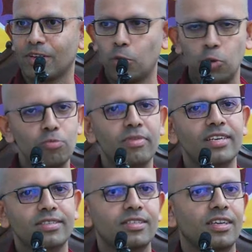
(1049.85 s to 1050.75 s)
Who
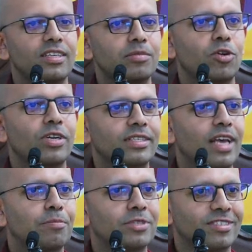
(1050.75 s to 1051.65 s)
makes the Sunday mornings
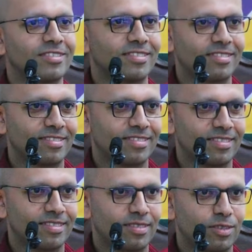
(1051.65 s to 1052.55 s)
happen?
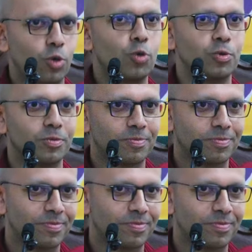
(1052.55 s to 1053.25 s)
Who?